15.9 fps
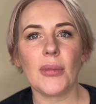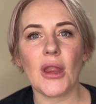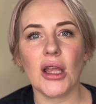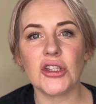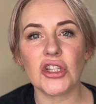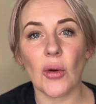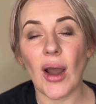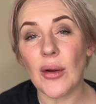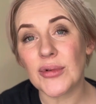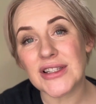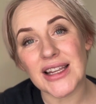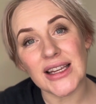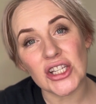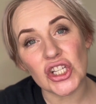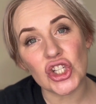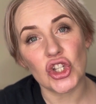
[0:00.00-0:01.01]
So I would
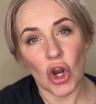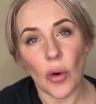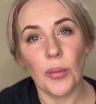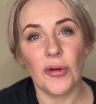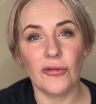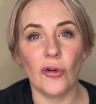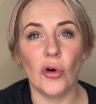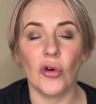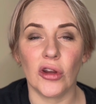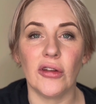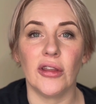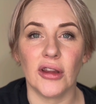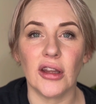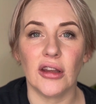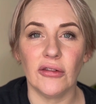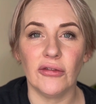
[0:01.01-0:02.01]
say stop before you
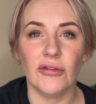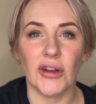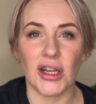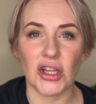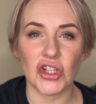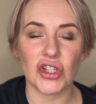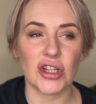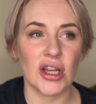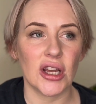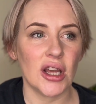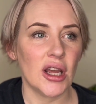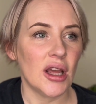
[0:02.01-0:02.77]
think you've finished.